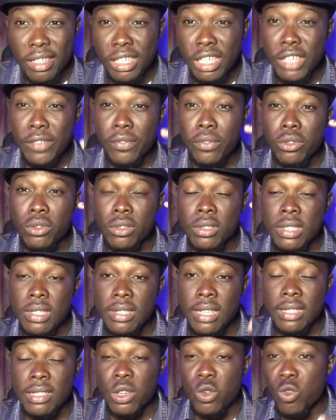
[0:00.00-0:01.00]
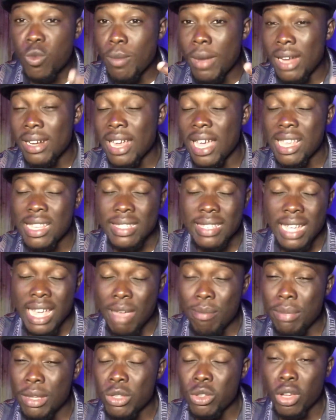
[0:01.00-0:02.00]
If you notice that a woman has the
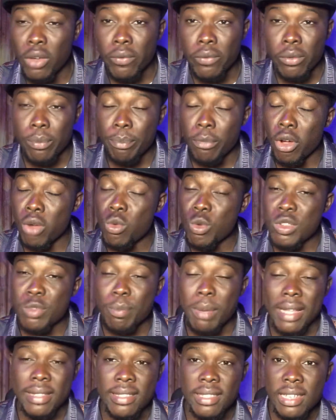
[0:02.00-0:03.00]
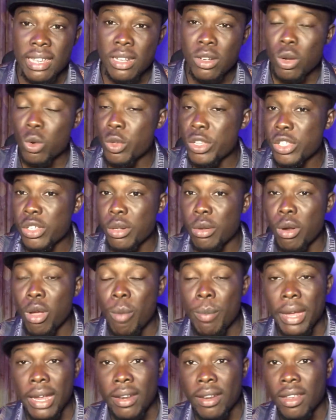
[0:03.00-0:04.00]
habit of always partying, always
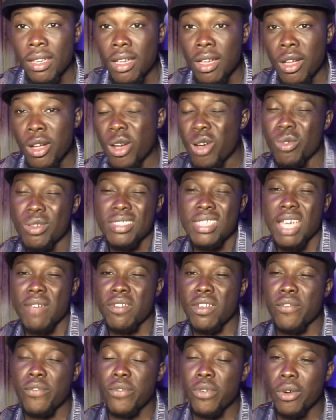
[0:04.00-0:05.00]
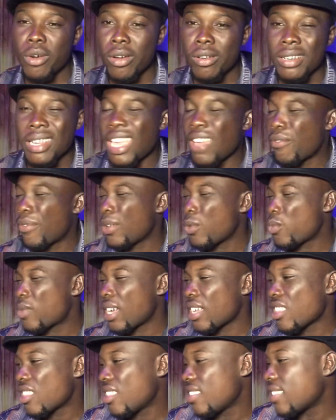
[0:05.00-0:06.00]
clubbing, always having fun, every
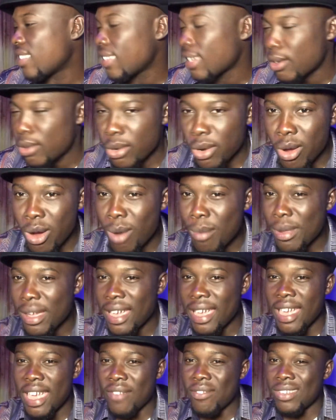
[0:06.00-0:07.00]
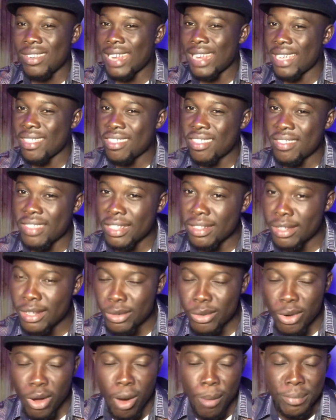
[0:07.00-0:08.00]
weekend she's in the club, every night she's in the
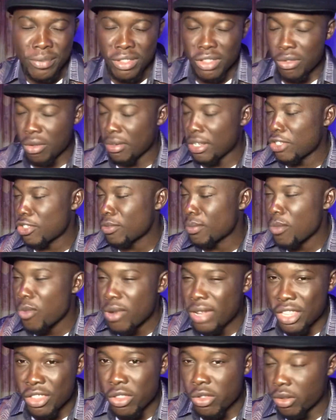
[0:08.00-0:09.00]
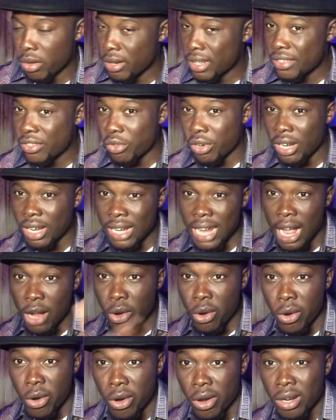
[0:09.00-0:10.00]
club, she's always smoking, she's always drinking
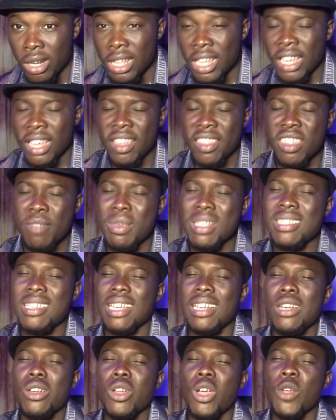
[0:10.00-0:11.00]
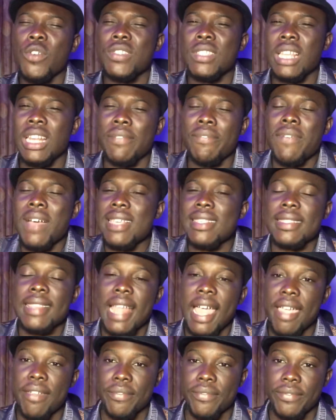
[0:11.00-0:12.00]
alcohol, she basically loves the fast
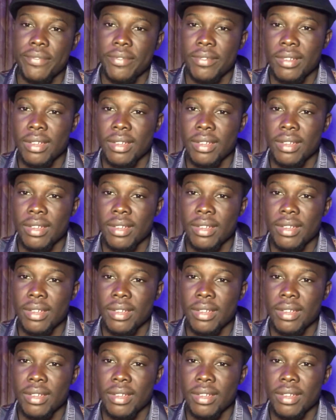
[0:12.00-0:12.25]
life.